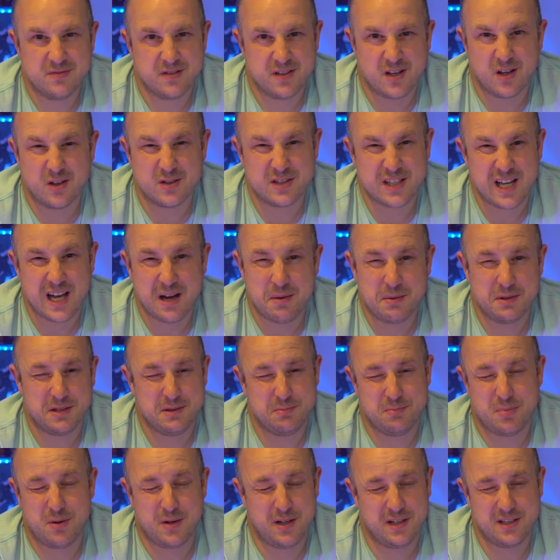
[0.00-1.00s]
goes down,
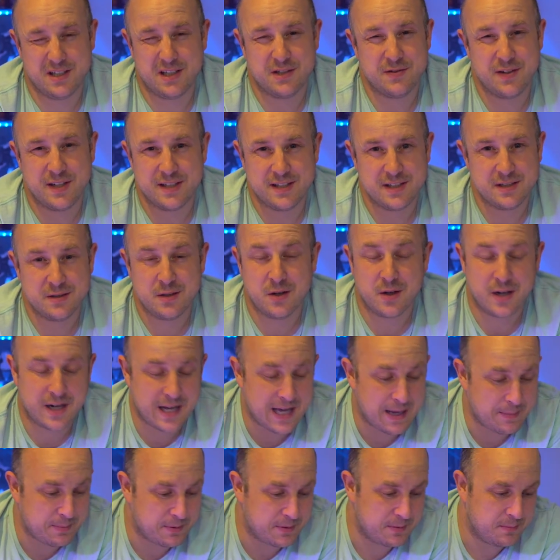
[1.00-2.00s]
which probably, let's face it, it's not going to
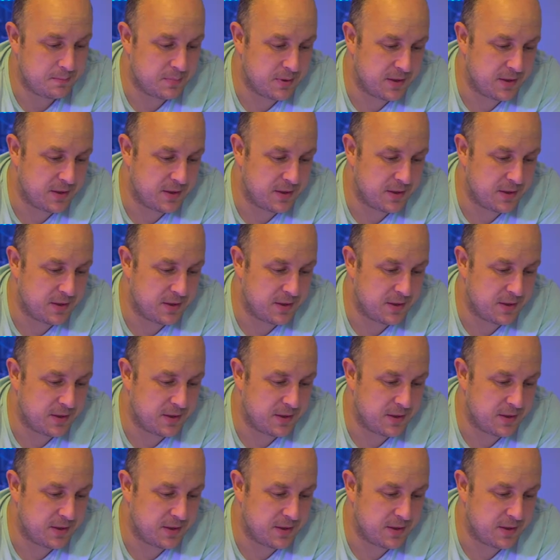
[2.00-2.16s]
happen.